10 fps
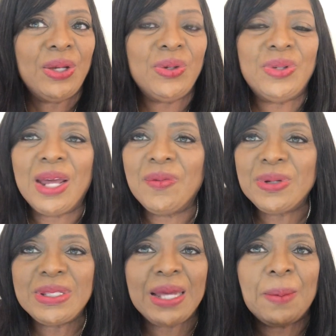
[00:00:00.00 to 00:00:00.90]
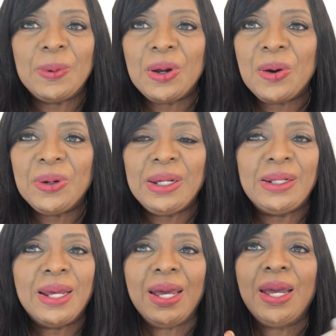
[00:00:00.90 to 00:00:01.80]
You never stop
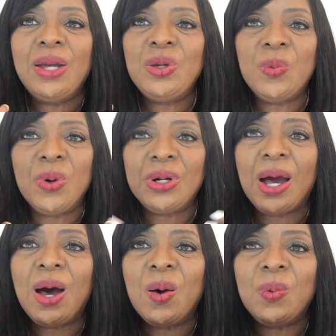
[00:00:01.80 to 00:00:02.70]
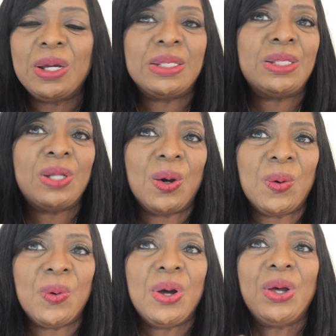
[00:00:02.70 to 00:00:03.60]
learning and you want to always
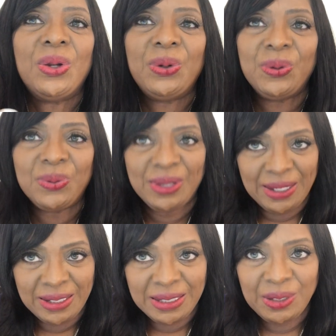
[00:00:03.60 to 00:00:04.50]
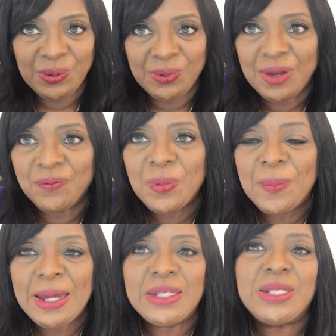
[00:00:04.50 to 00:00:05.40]
know new things and new
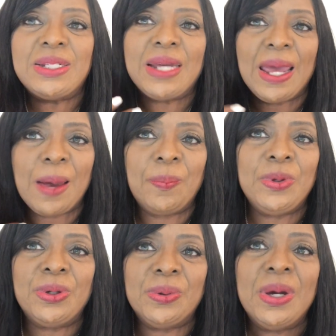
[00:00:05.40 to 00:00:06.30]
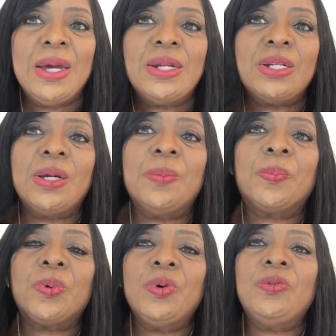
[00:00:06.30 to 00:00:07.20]
information to help you to
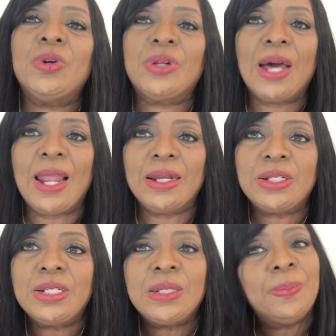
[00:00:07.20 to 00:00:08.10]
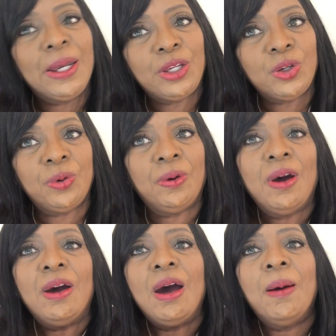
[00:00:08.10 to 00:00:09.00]
improve your knowledge and to make you
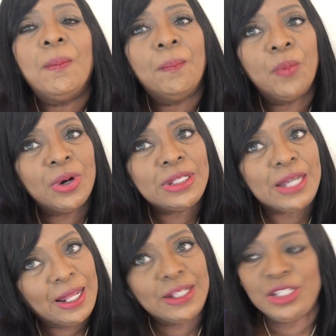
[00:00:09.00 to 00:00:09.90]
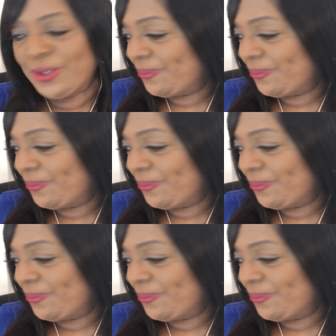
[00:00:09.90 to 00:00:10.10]
more intelligent.